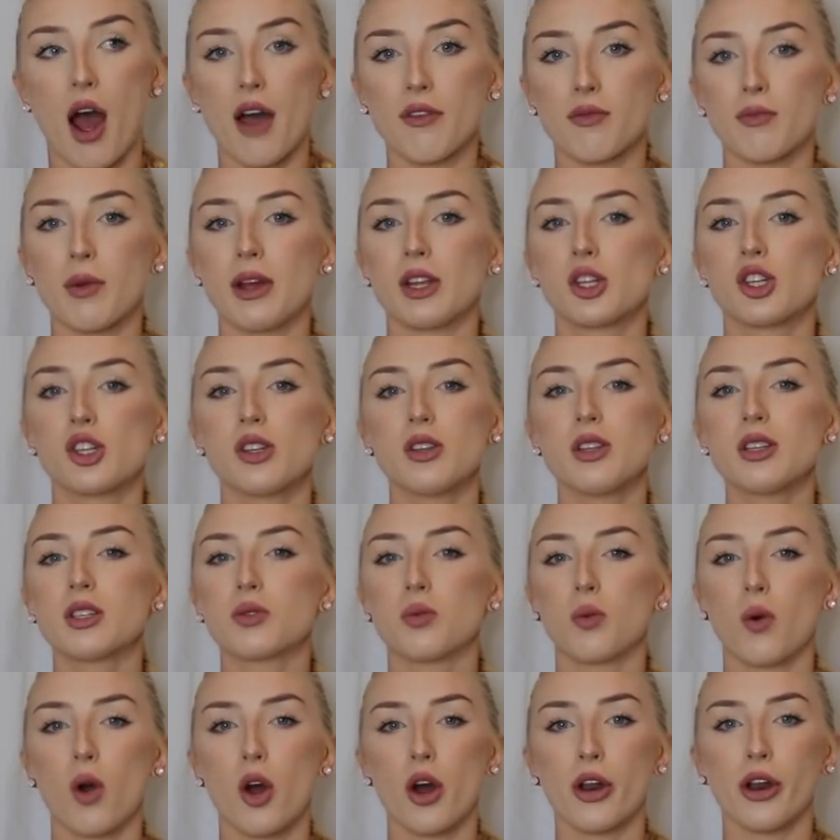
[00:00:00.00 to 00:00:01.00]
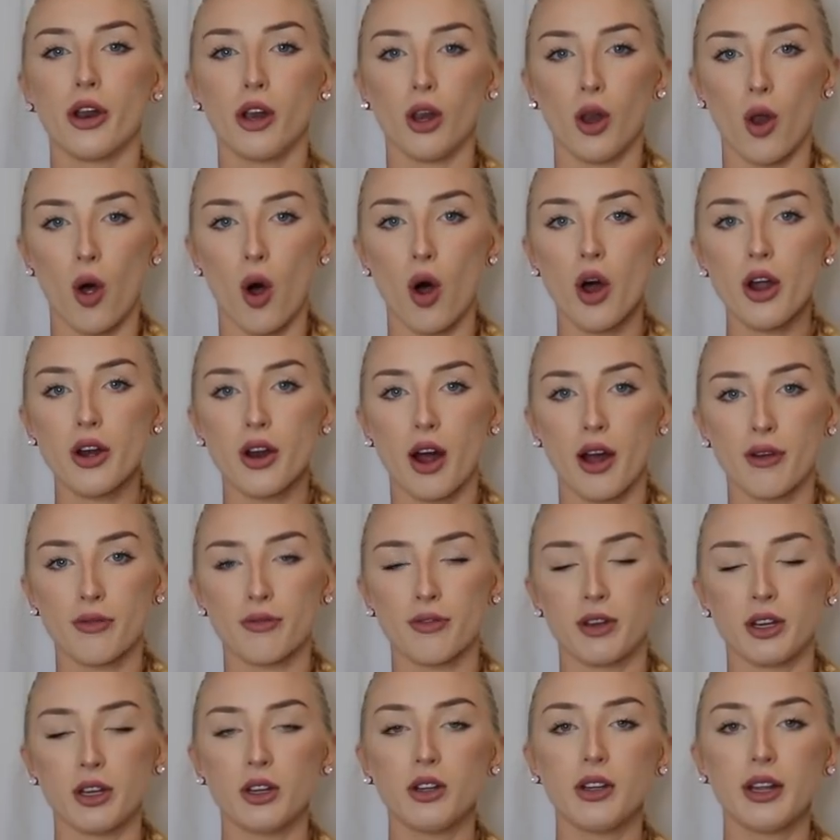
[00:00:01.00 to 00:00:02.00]
I've mentioned this word a lot, I
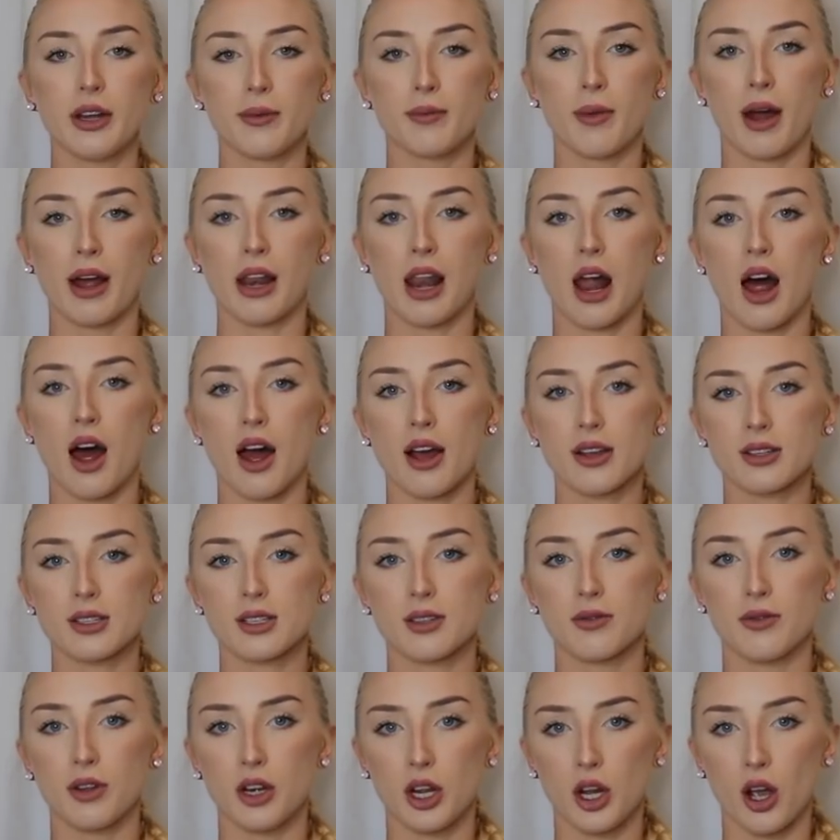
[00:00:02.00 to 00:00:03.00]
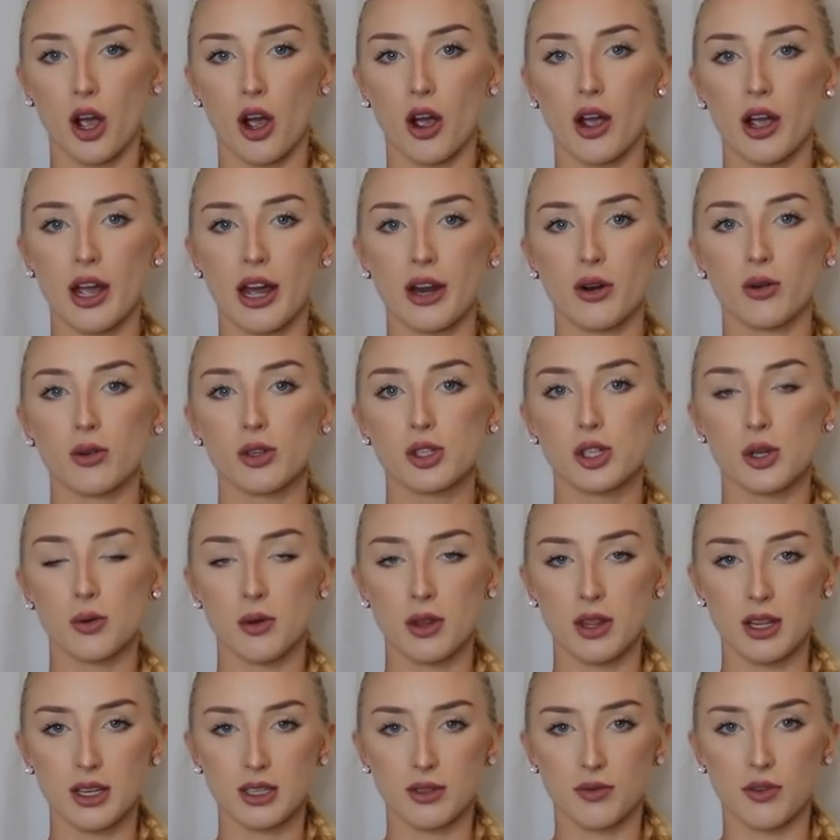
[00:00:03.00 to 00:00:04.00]
feel, in my last video and also
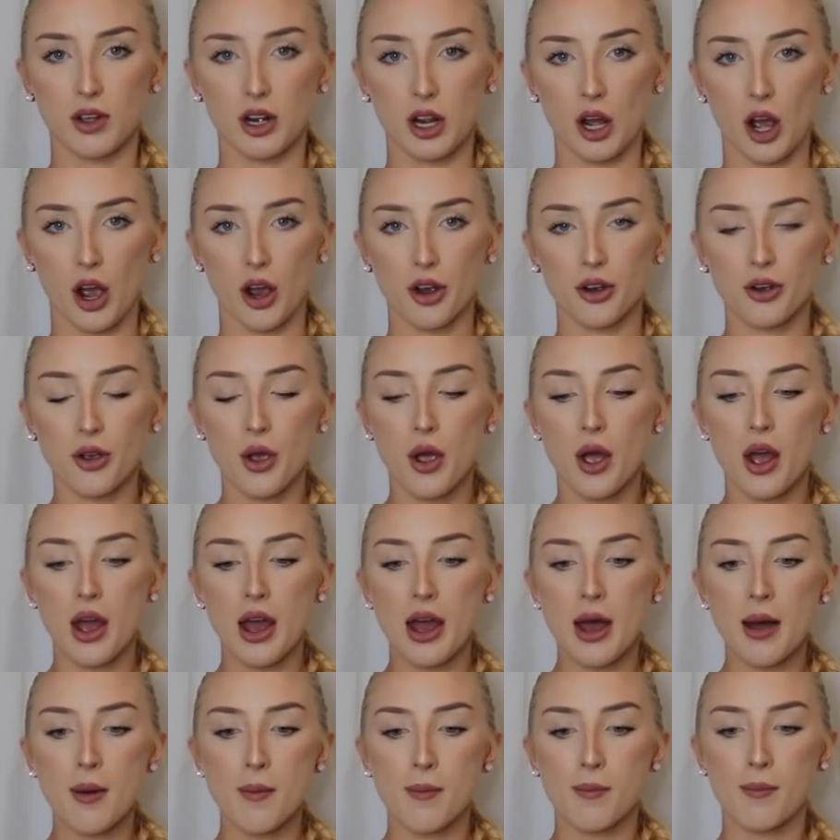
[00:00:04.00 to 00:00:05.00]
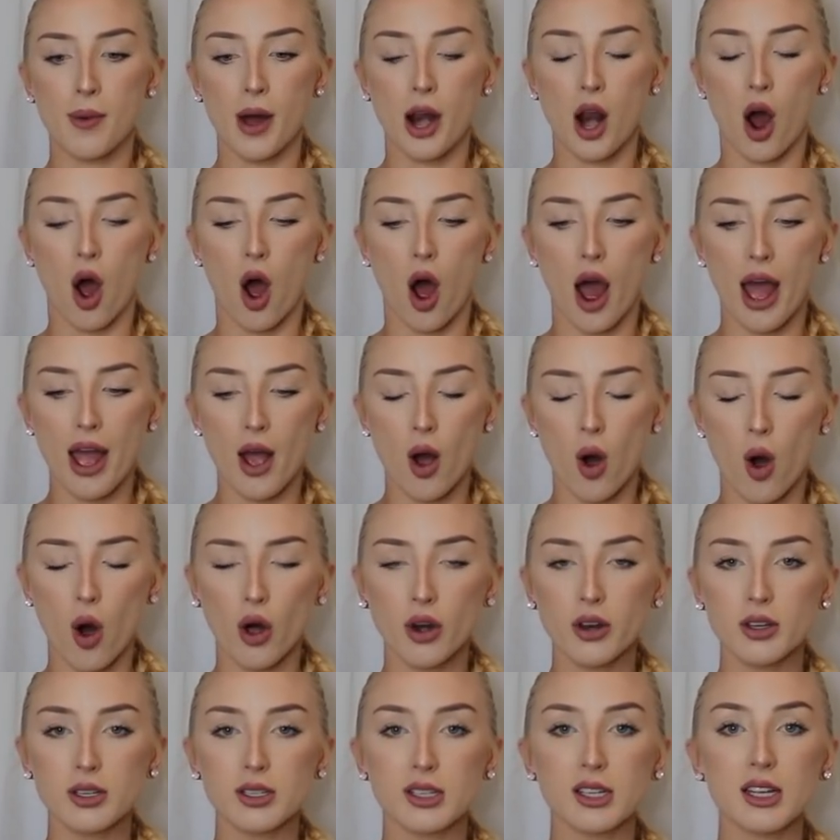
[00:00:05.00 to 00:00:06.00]
in this video, but I
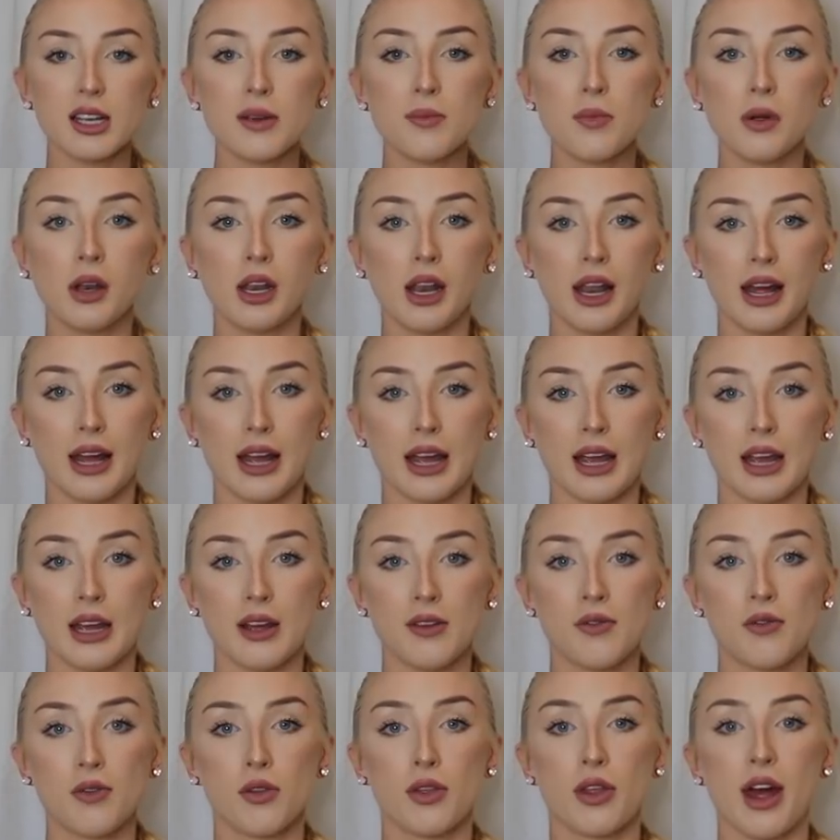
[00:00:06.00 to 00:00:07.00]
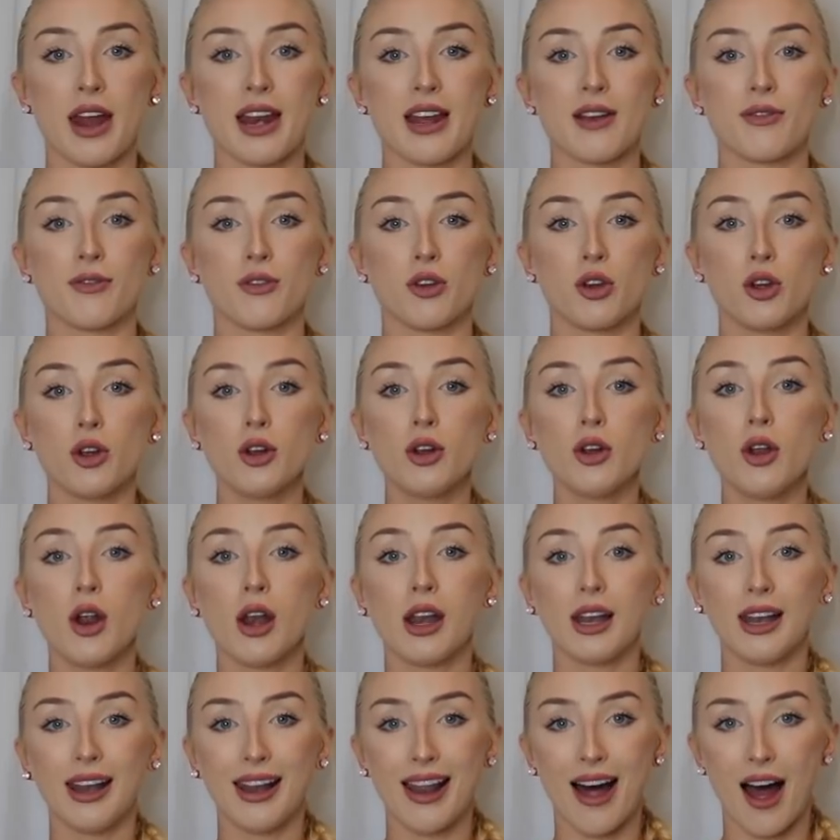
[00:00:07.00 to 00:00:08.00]
honestly believe that if you
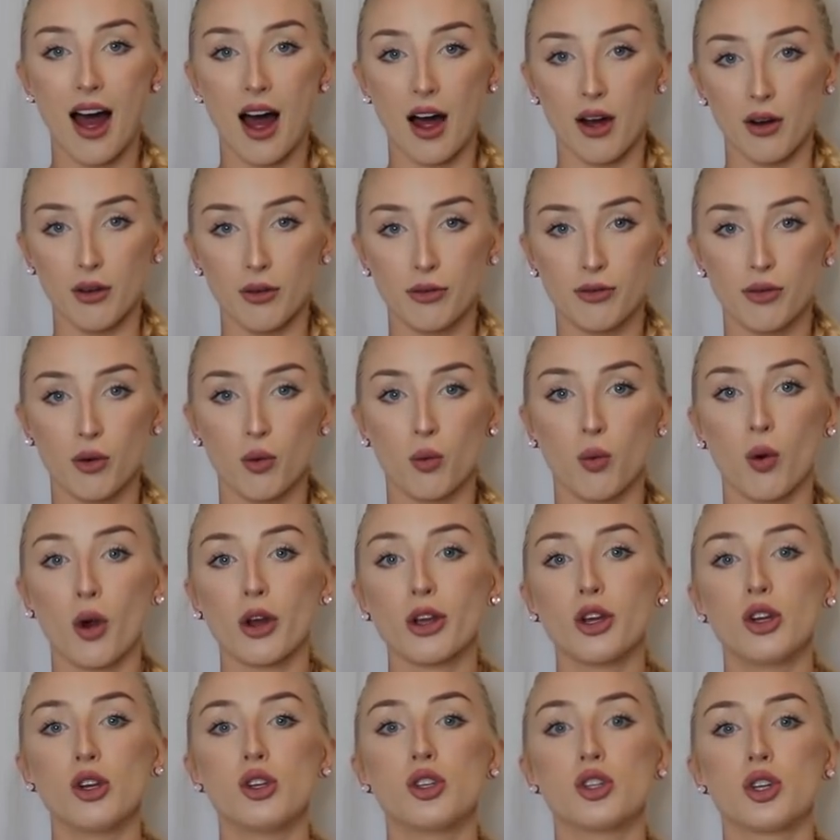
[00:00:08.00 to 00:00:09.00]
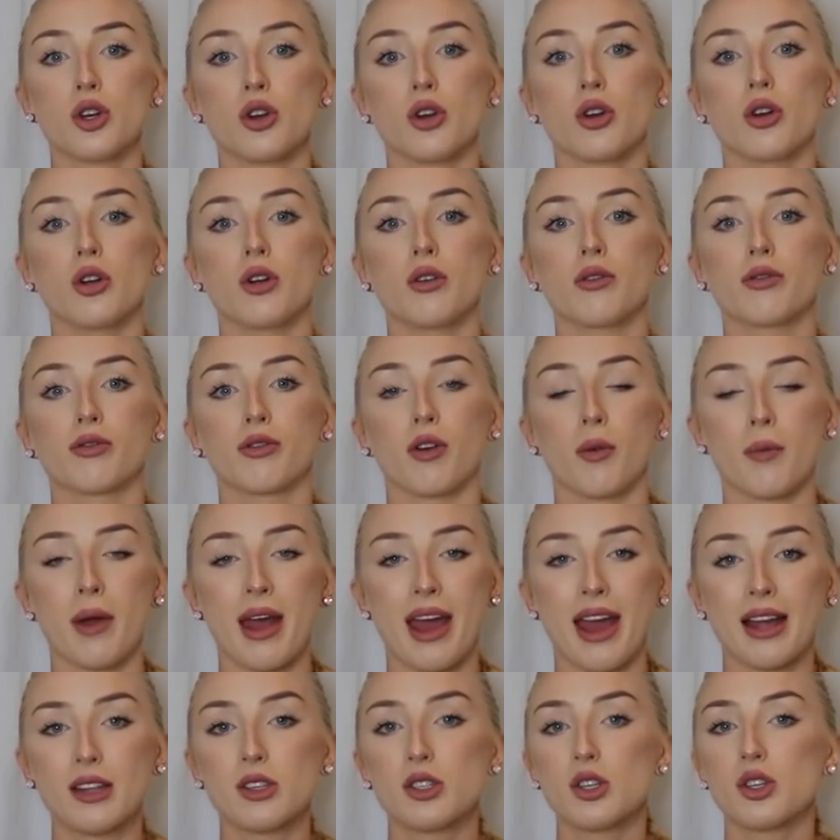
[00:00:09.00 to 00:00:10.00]
love what you do from
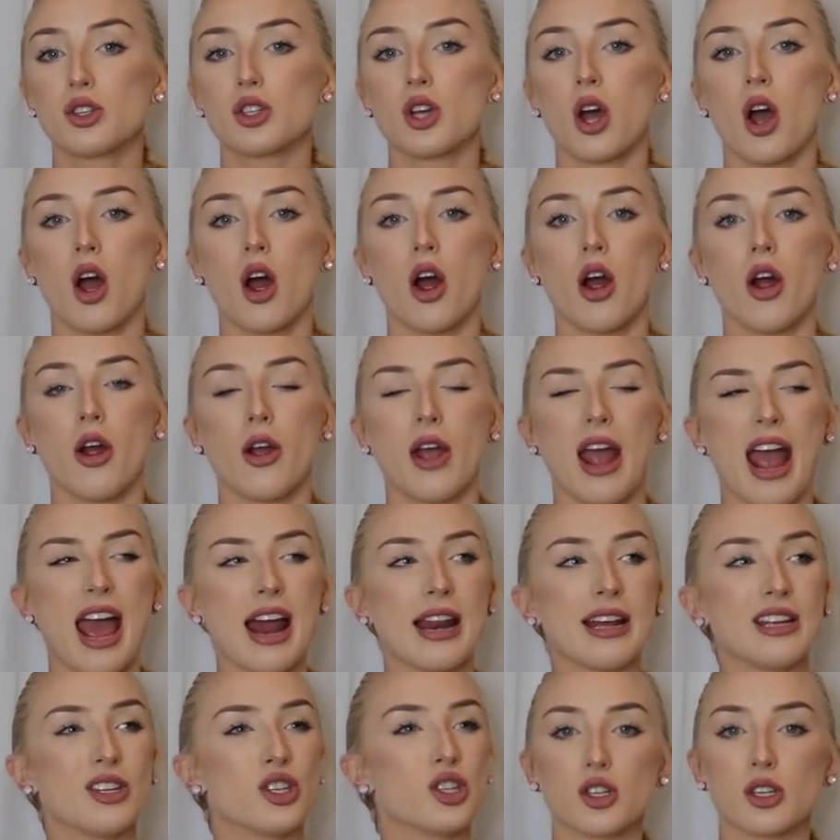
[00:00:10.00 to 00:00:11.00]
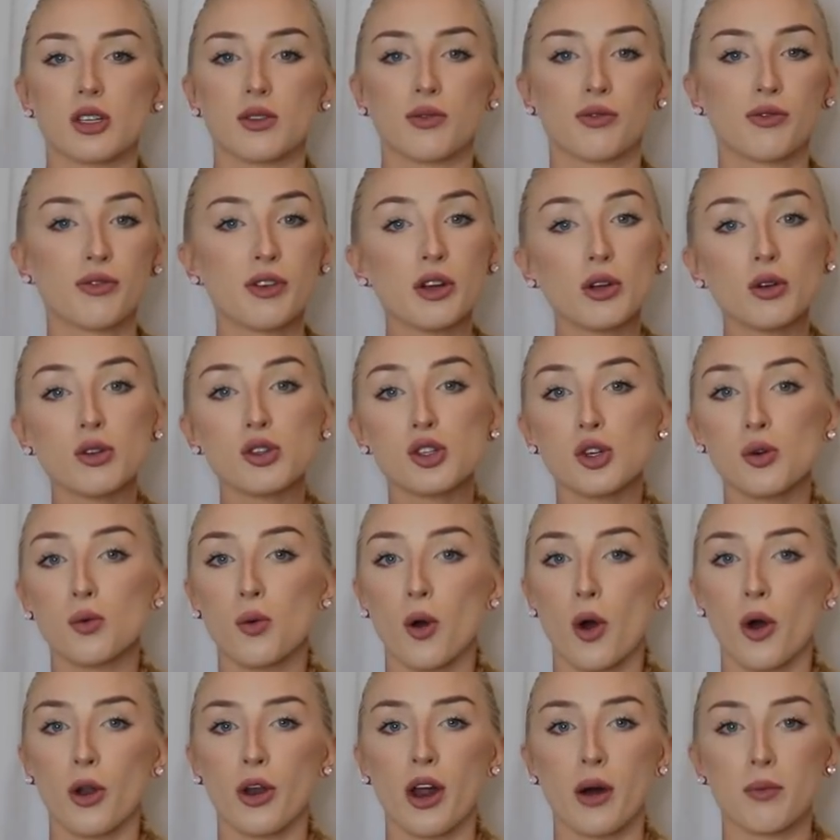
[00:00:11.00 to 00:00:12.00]
head to toe and it just fills your
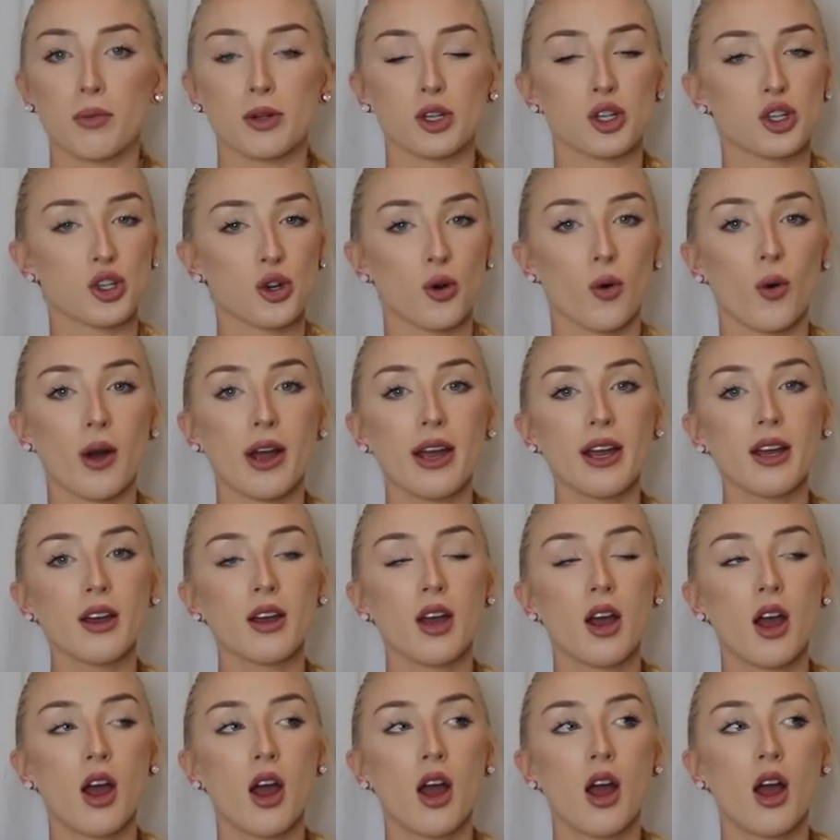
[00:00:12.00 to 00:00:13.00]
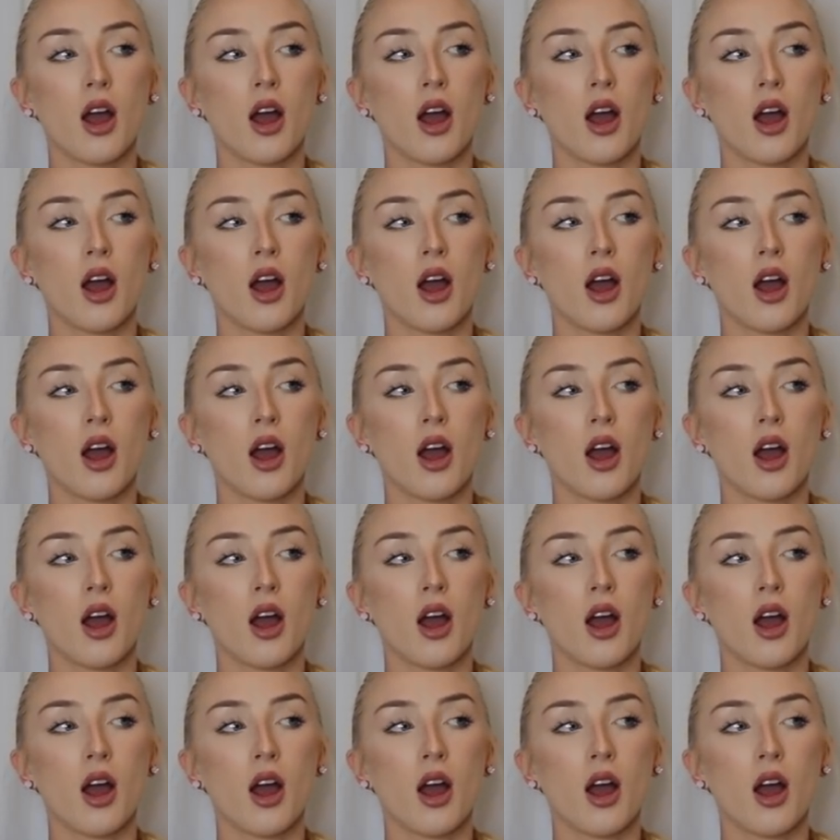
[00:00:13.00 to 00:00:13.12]
world up with joy,